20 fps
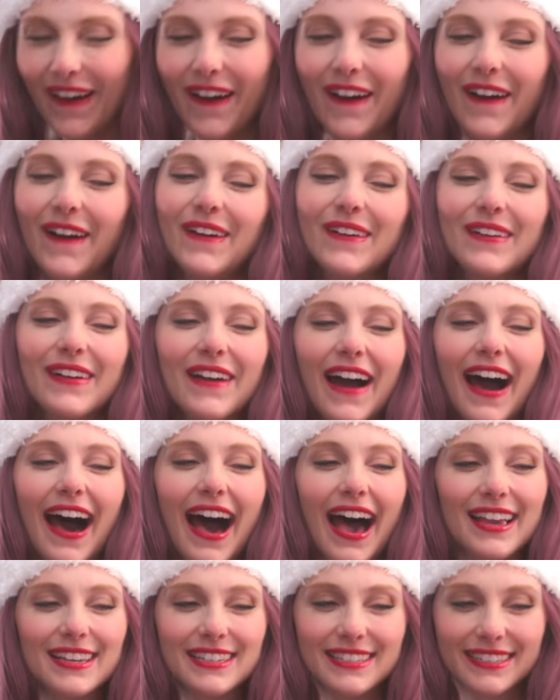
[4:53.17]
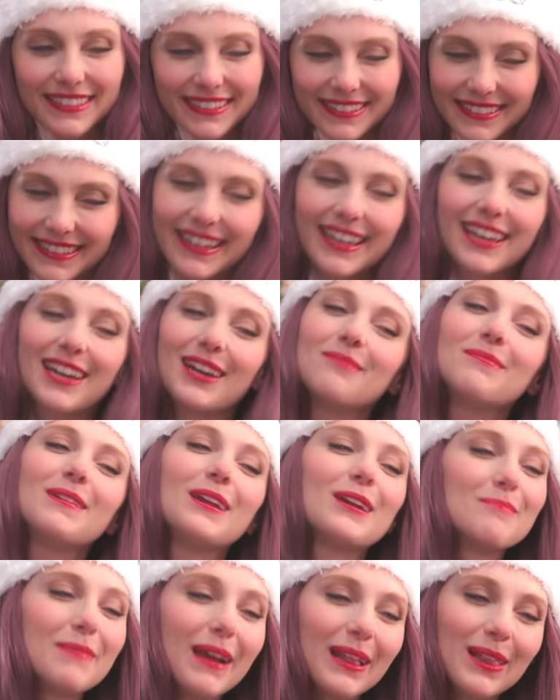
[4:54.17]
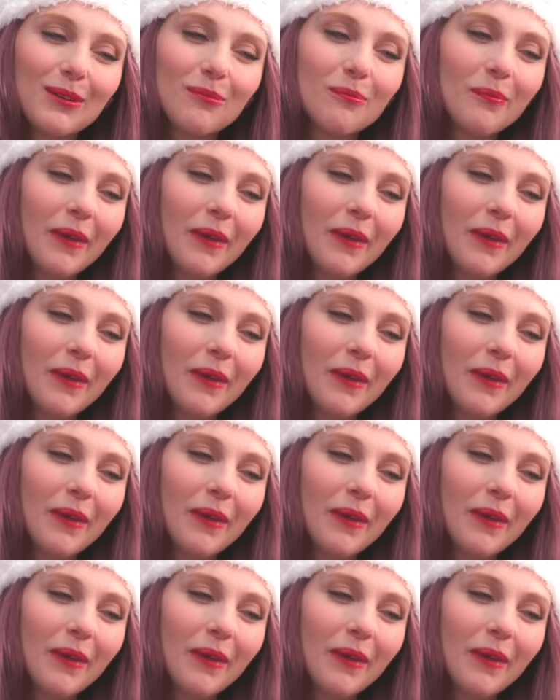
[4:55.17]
oh, gosh. Come here, my little